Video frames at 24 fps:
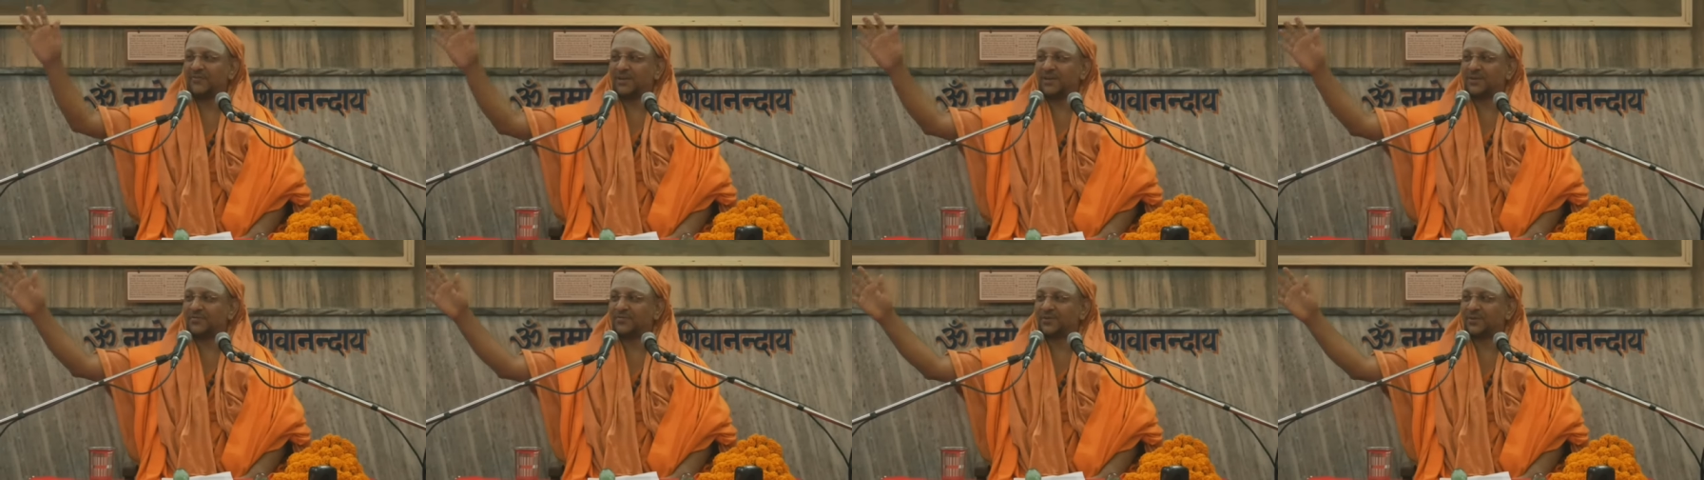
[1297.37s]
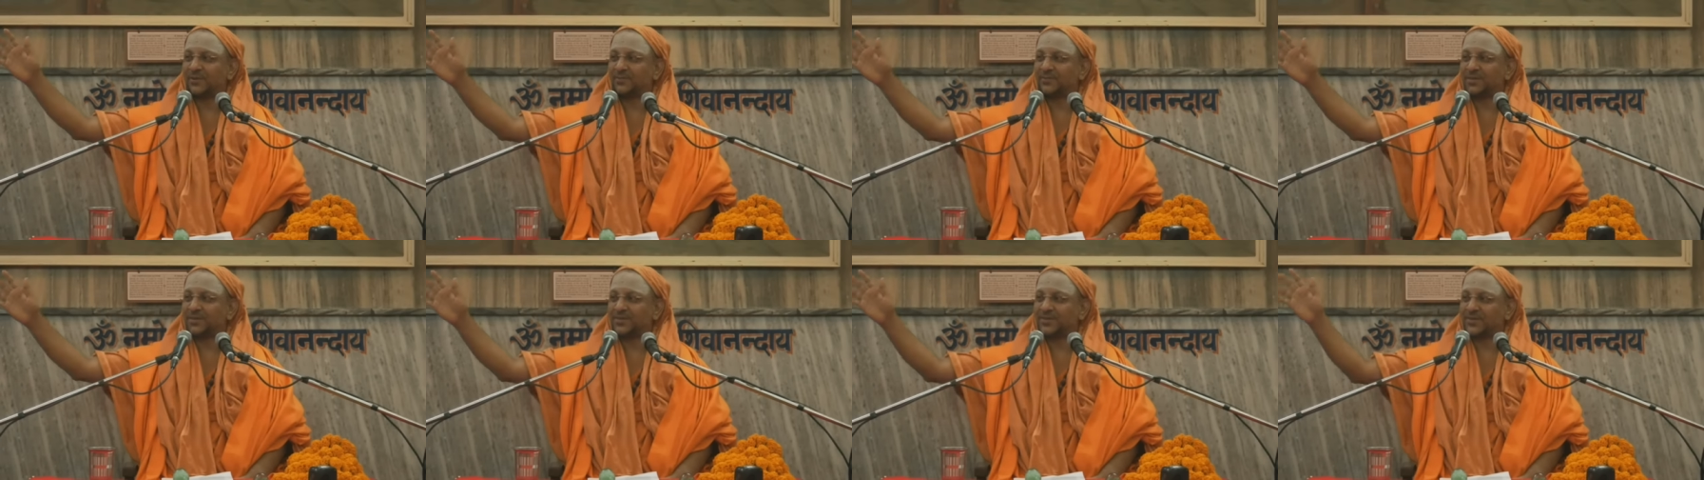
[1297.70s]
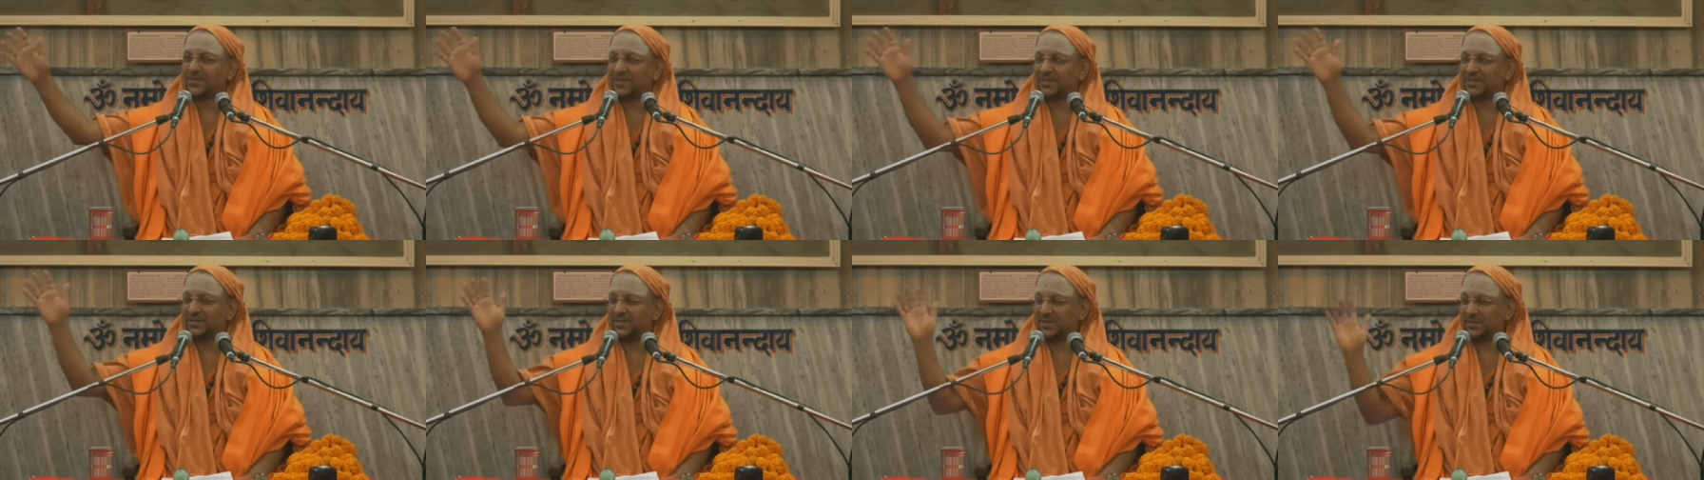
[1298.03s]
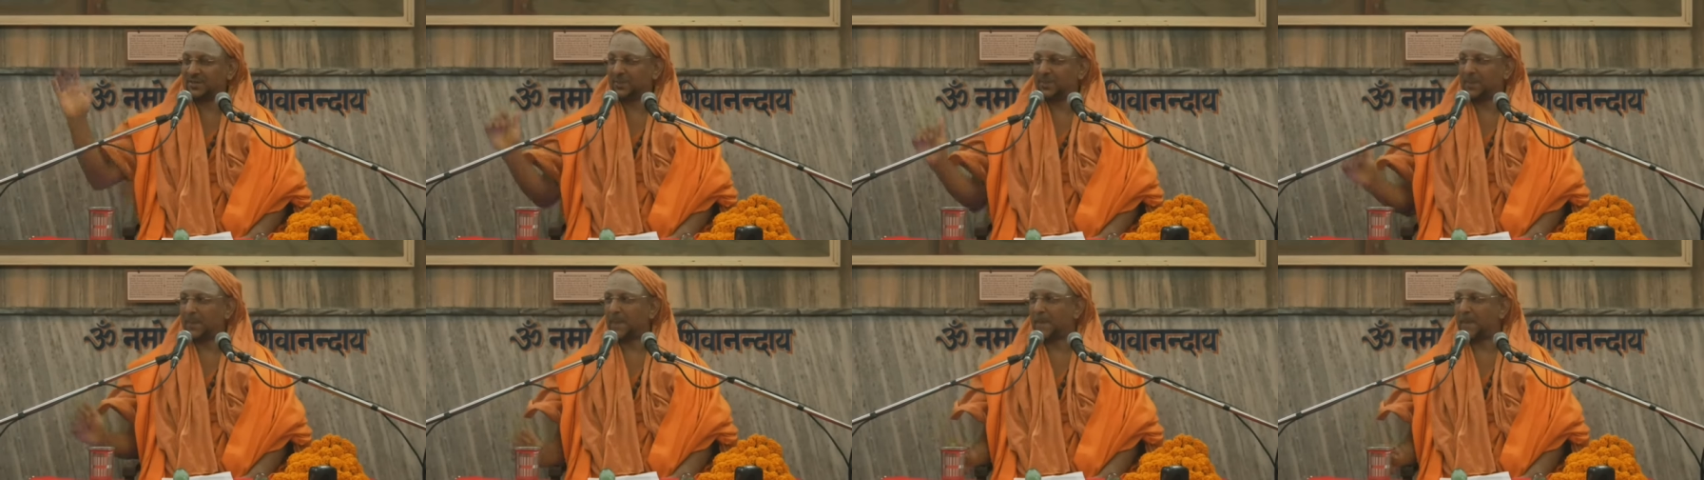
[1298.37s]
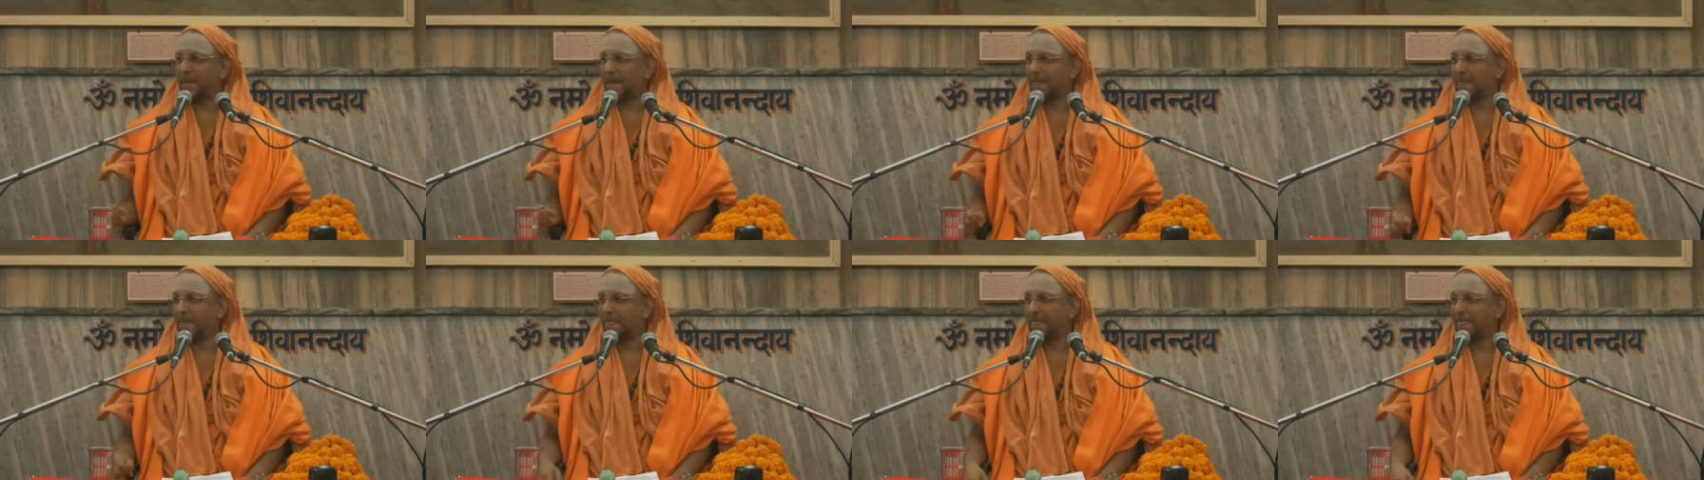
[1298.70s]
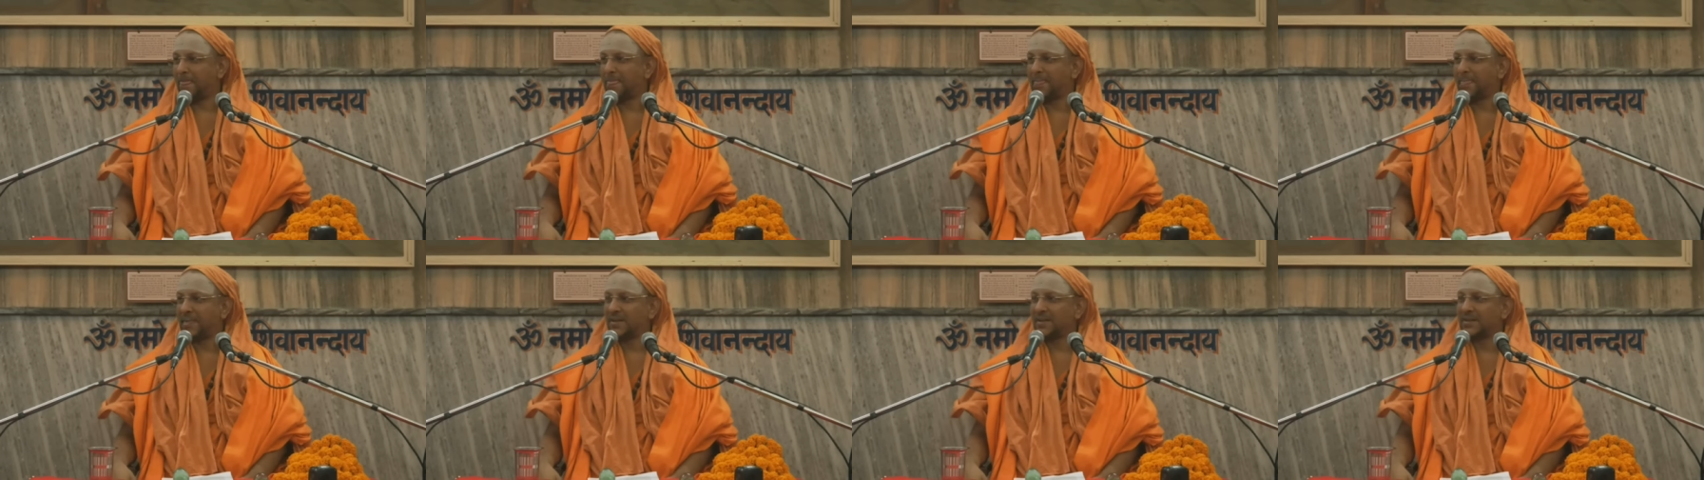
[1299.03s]
away from the sun,
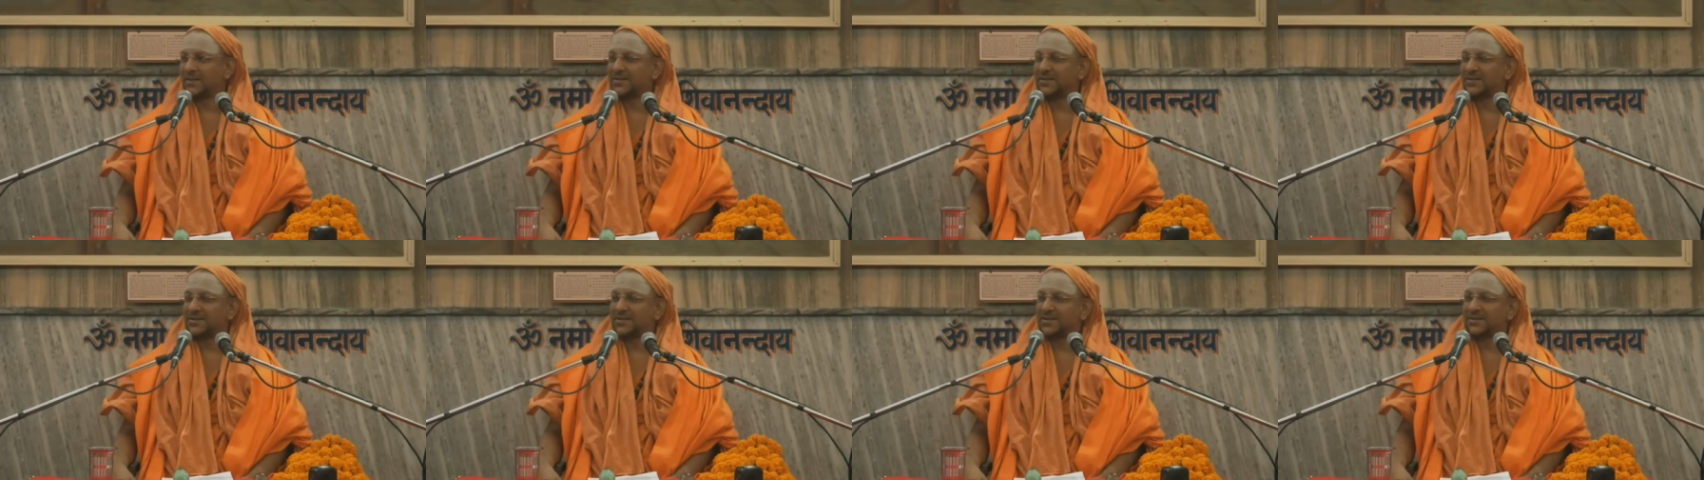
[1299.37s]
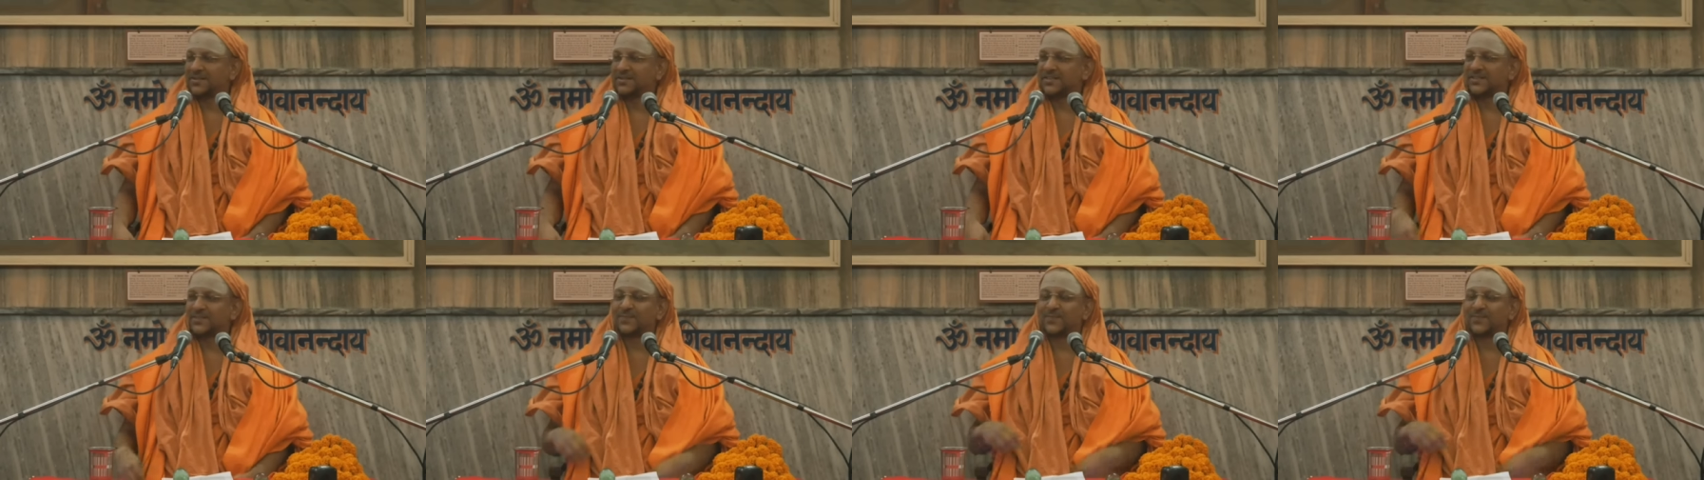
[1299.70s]
the